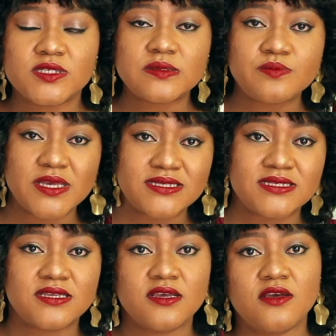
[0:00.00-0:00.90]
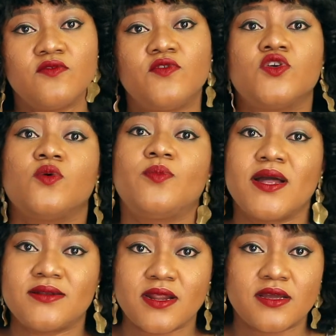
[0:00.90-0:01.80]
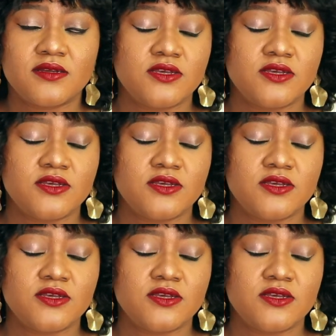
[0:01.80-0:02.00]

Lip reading: space for your partner.